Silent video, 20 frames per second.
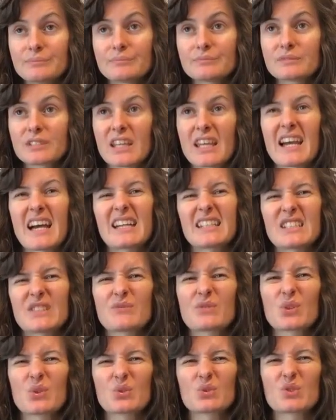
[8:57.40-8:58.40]
yeah,
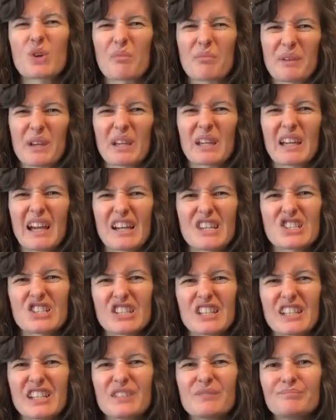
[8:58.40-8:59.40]
difficult topic
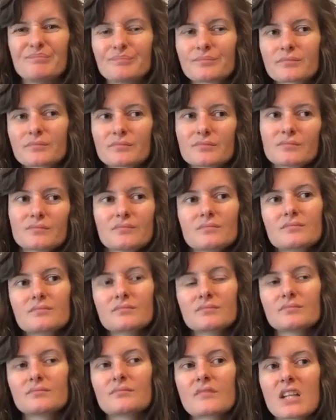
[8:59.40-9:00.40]
actually,
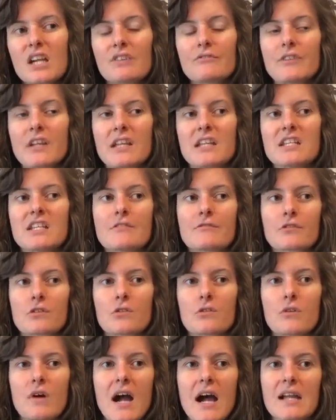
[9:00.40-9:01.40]
really
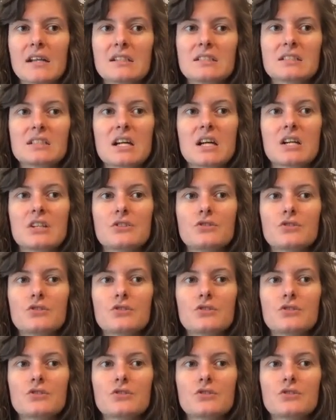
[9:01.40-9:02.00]
difficult, and you